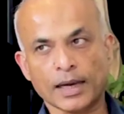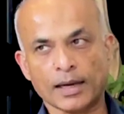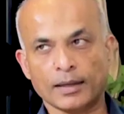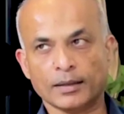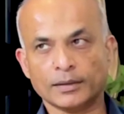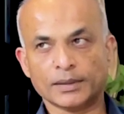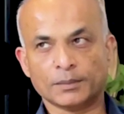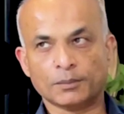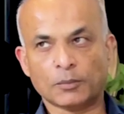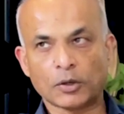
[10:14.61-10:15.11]
Yeah,
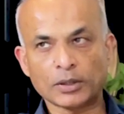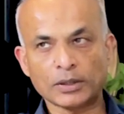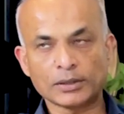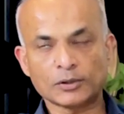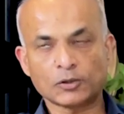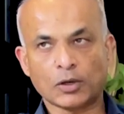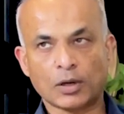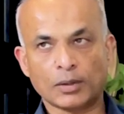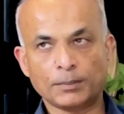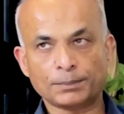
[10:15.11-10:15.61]
the moral
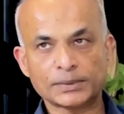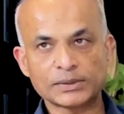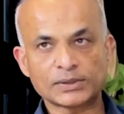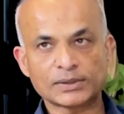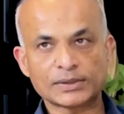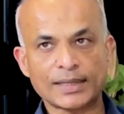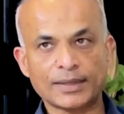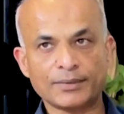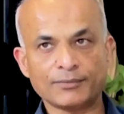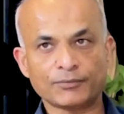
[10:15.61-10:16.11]

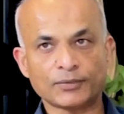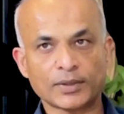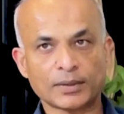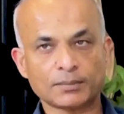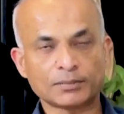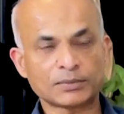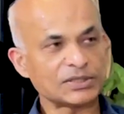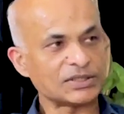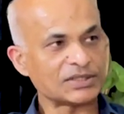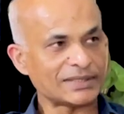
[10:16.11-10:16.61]
compass came
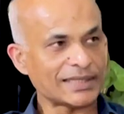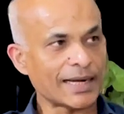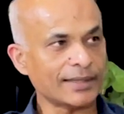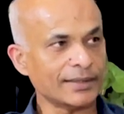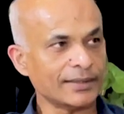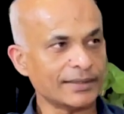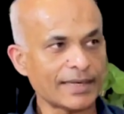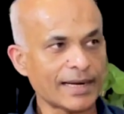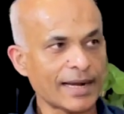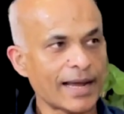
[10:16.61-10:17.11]
from
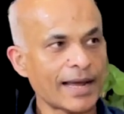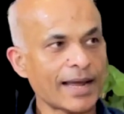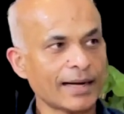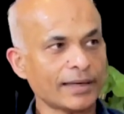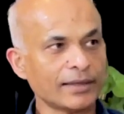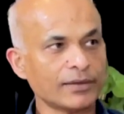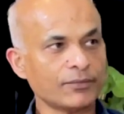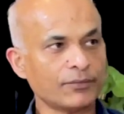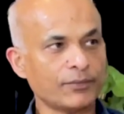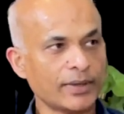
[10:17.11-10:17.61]
Christianity. I
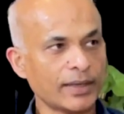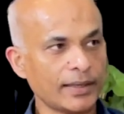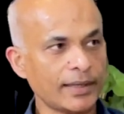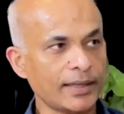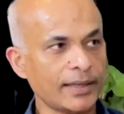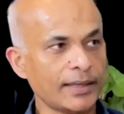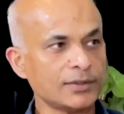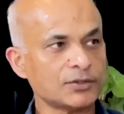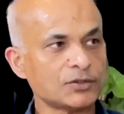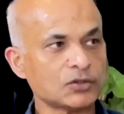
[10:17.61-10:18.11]
had a
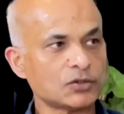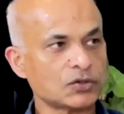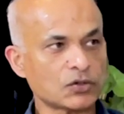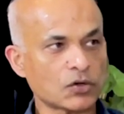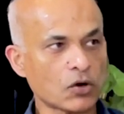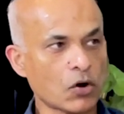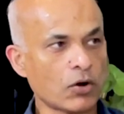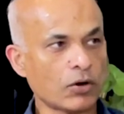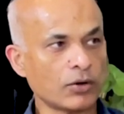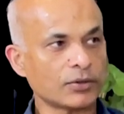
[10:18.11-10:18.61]
very
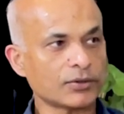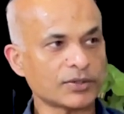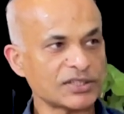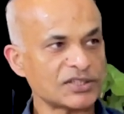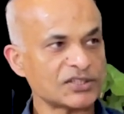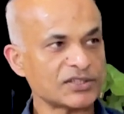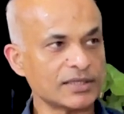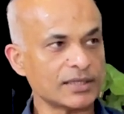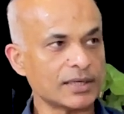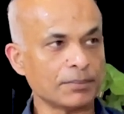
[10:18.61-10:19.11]
strong
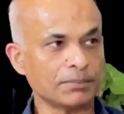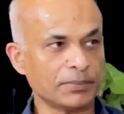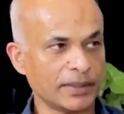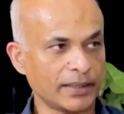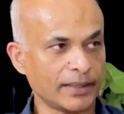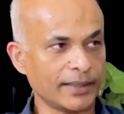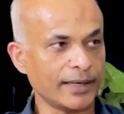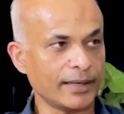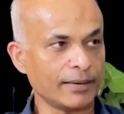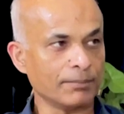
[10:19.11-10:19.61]
Christian
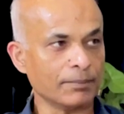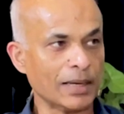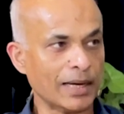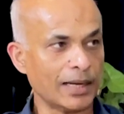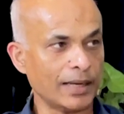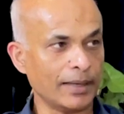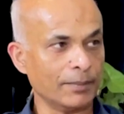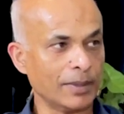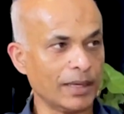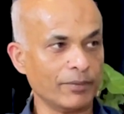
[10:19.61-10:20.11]
upbringing
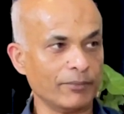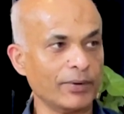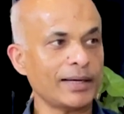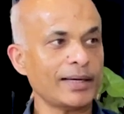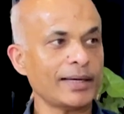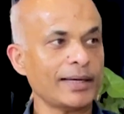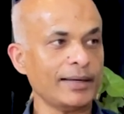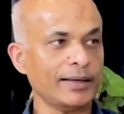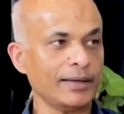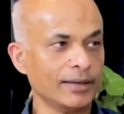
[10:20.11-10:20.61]
by my
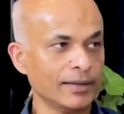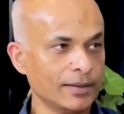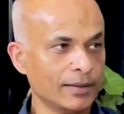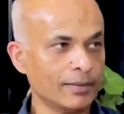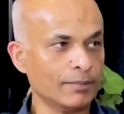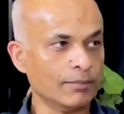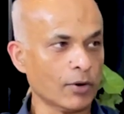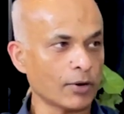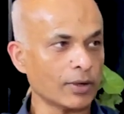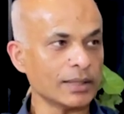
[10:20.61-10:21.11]
very
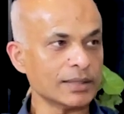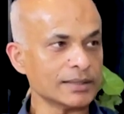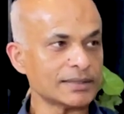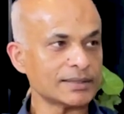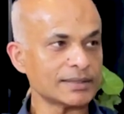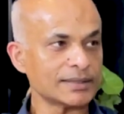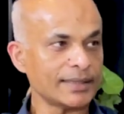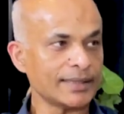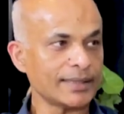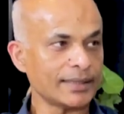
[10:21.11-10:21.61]

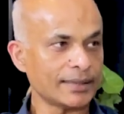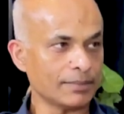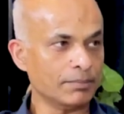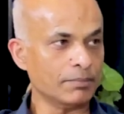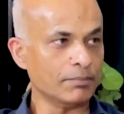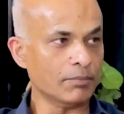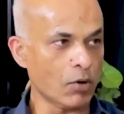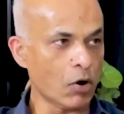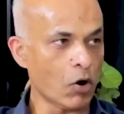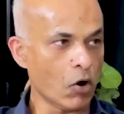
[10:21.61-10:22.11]
moralistic
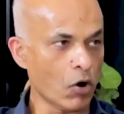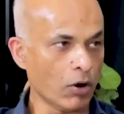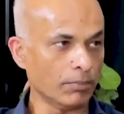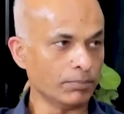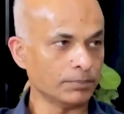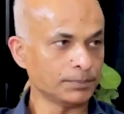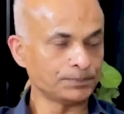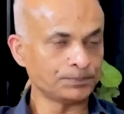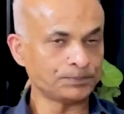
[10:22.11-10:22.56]
mom.